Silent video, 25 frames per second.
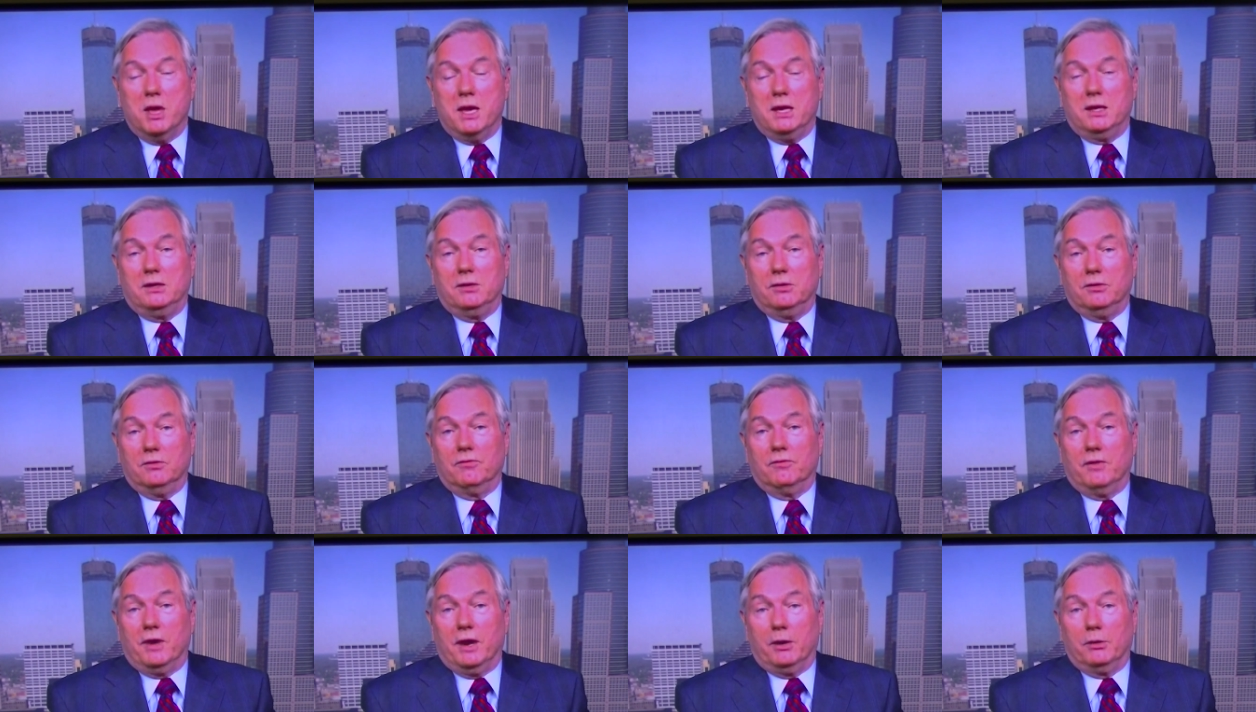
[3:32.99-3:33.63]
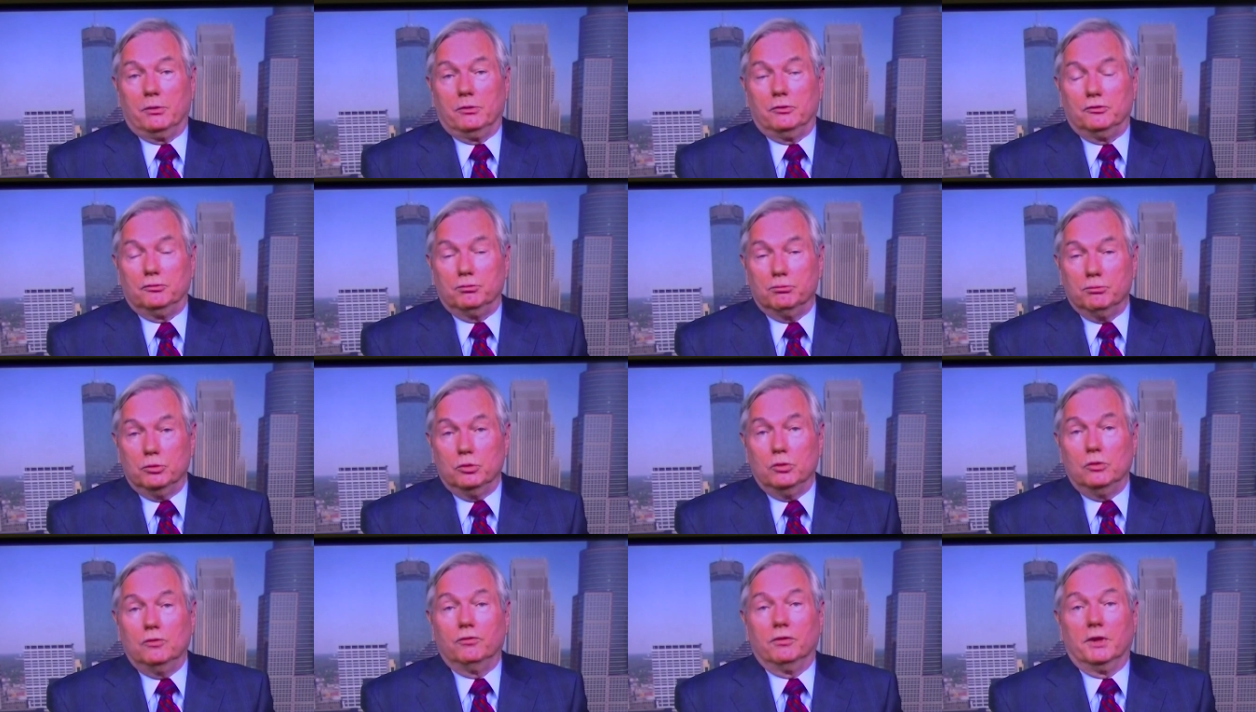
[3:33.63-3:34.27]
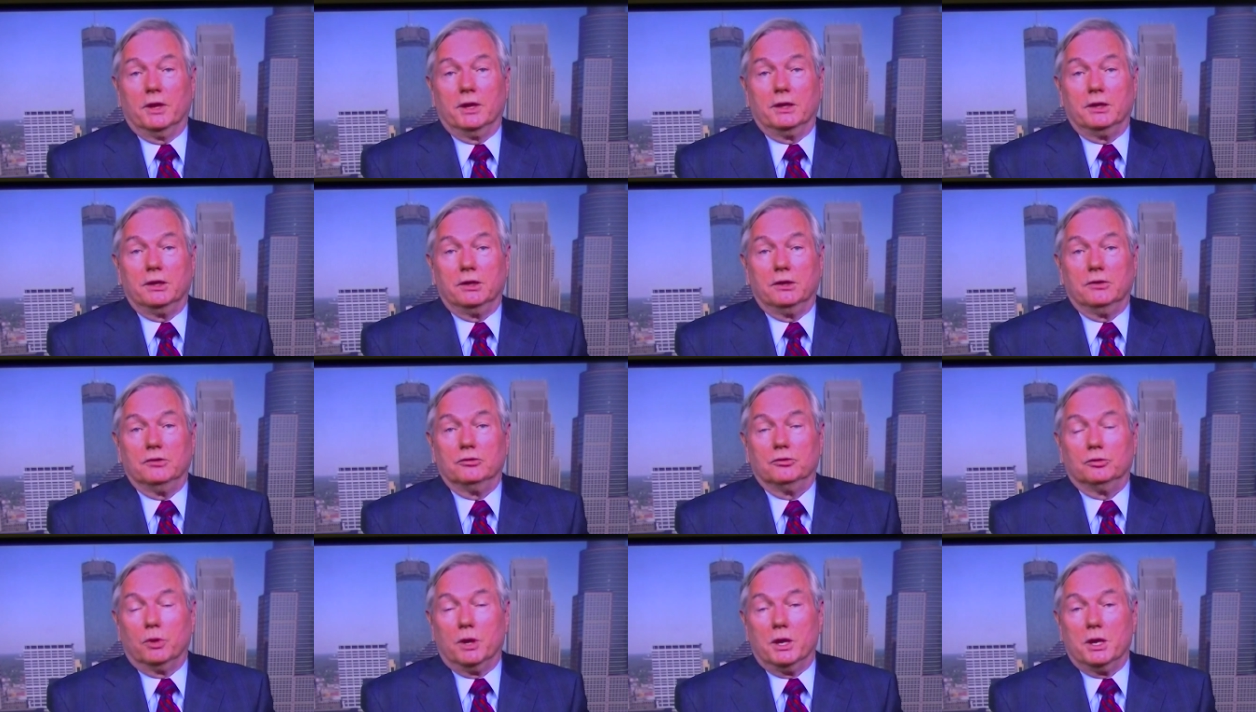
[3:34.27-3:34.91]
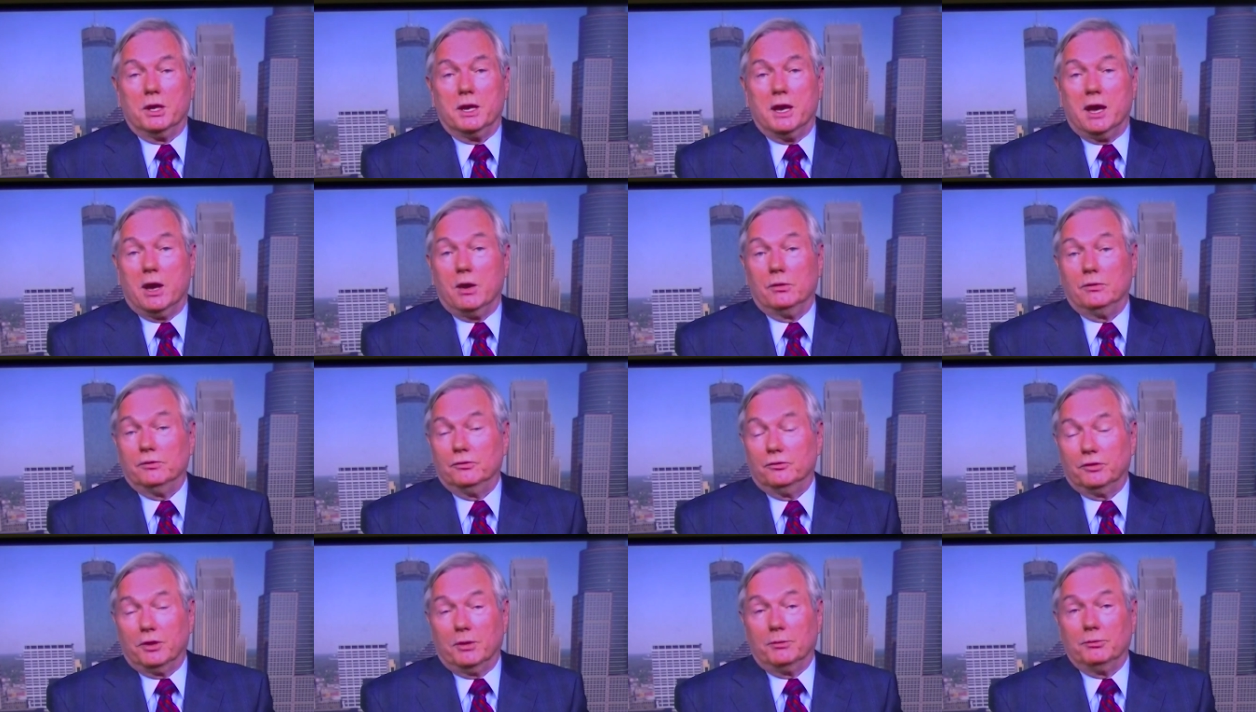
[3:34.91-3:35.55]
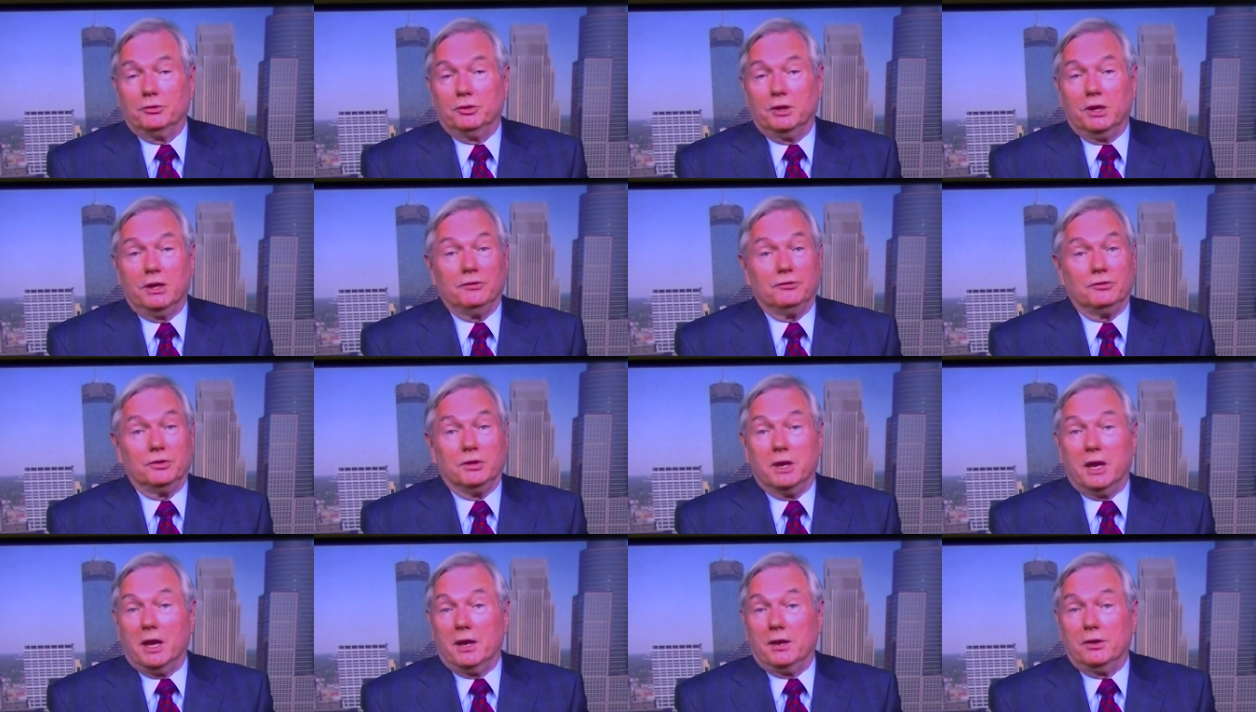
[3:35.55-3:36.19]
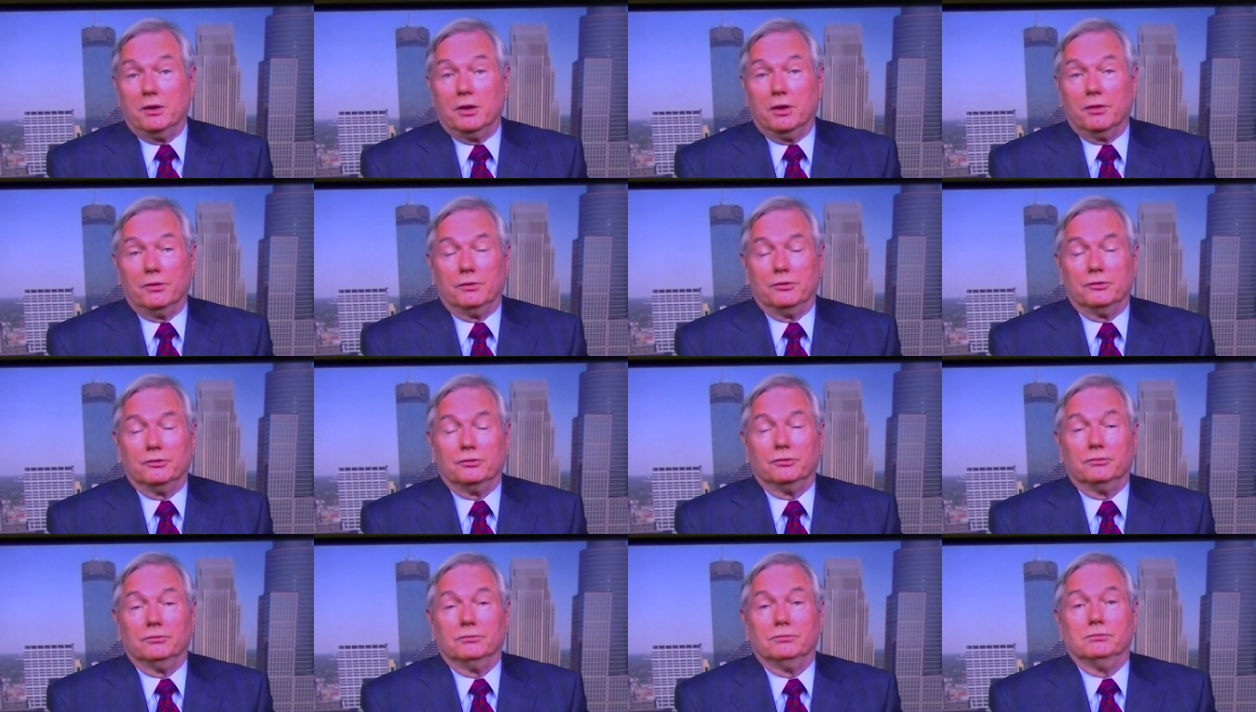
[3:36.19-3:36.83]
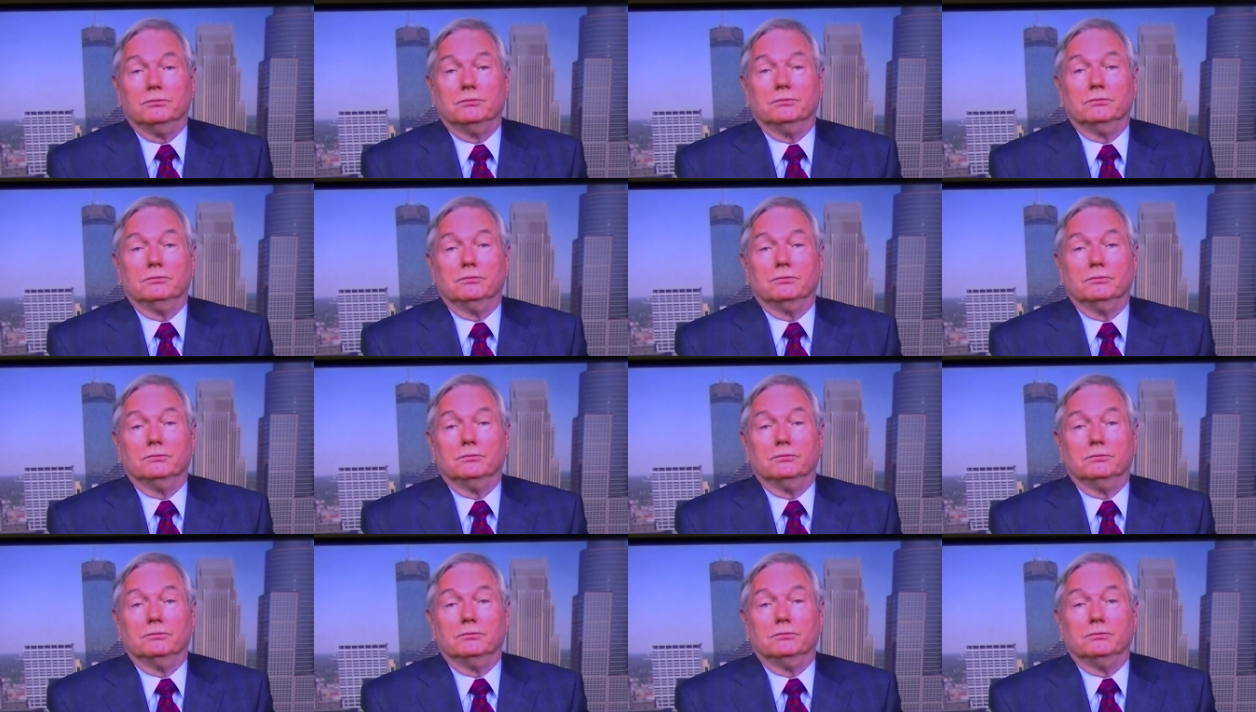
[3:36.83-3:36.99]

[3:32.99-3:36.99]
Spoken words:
making the virus move like it is right now in some states and not in others.